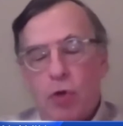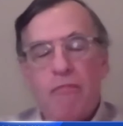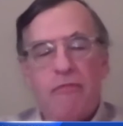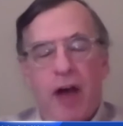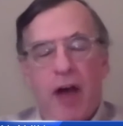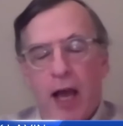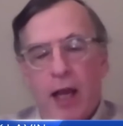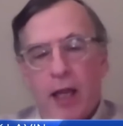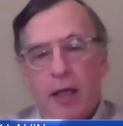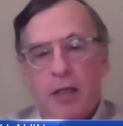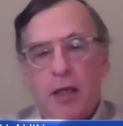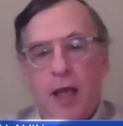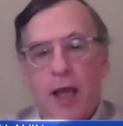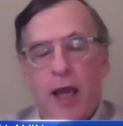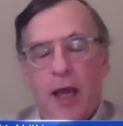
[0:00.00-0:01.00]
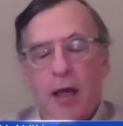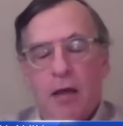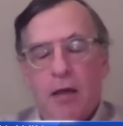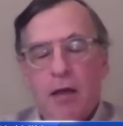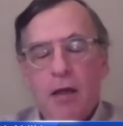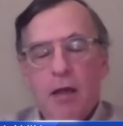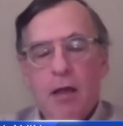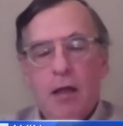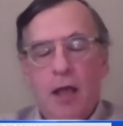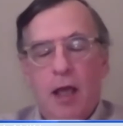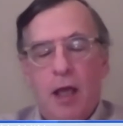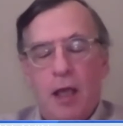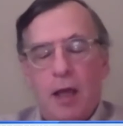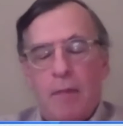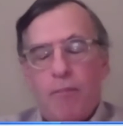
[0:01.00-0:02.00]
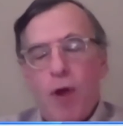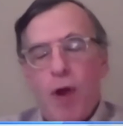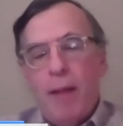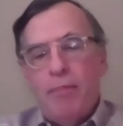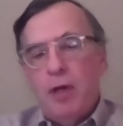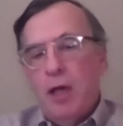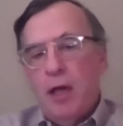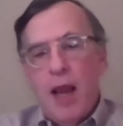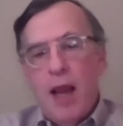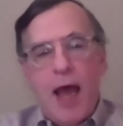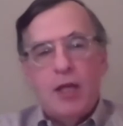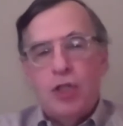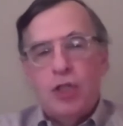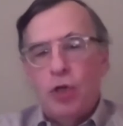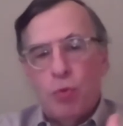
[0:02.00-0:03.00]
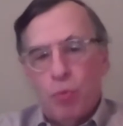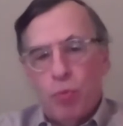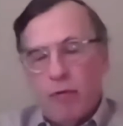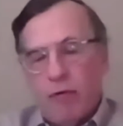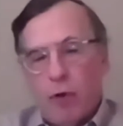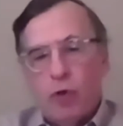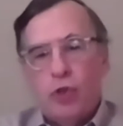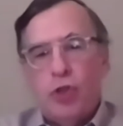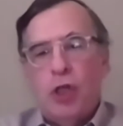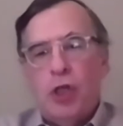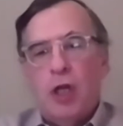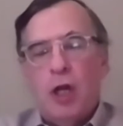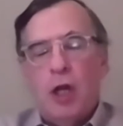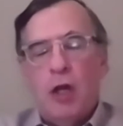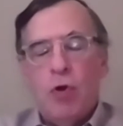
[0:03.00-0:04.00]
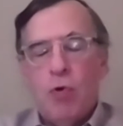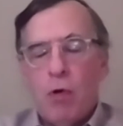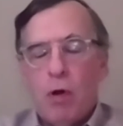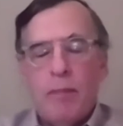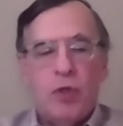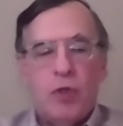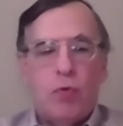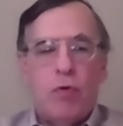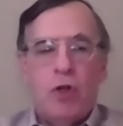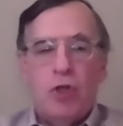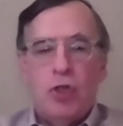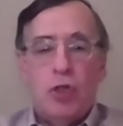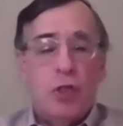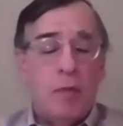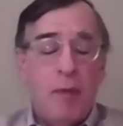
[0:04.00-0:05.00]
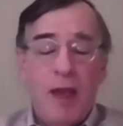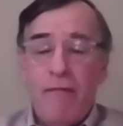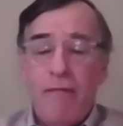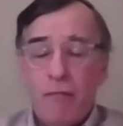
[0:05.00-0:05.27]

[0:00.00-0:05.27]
was so violent, and it prompted a national revulsion, enormous criticism,